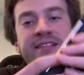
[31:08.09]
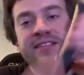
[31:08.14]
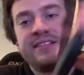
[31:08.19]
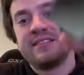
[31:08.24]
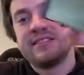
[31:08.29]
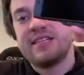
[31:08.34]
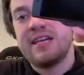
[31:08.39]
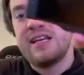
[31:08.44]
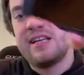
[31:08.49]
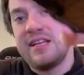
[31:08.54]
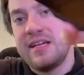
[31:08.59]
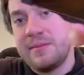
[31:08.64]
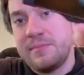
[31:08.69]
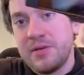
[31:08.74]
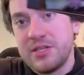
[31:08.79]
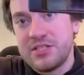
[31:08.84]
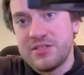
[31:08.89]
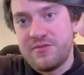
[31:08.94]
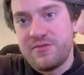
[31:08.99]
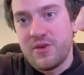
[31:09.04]
It's kind of like a
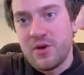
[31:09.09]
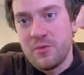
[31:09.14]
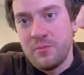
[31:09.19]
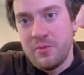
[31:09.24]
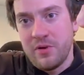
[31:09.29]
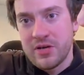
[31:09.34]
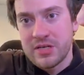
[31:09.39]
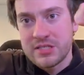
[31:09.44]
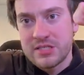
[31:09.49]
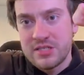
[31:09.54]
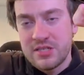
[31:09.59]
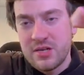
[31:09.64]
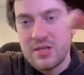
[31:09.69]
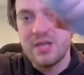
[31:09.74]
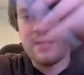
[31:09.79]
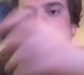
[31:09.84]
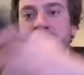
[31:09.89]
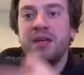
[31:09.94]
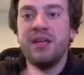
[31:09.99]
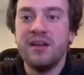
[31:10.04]
bunch of phone parts, you know what
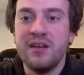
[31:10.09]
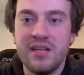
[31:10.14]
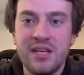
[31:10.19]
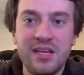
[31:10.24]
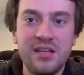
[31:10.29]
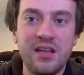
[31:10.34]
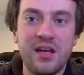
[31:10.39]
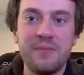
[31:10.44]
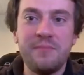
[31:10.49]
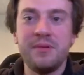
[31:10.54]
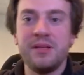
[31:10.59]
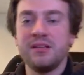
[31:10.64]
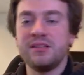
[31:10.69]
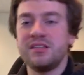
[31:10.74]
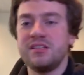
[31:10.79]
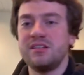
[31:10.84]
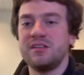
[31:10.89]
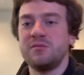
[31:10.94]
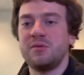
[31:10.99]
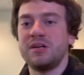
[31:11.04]
I mean? Elon built
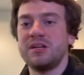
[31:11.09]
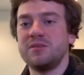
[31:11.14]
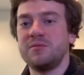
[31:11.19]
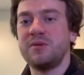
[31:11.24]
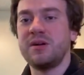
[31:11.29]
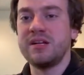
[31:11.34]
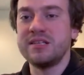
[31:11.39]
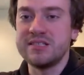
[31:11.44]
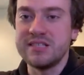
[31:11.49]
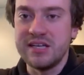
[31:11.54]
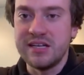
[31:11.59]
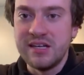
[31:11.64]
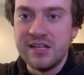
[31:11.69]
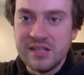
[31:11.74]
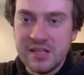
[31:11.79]
it. What, what is it?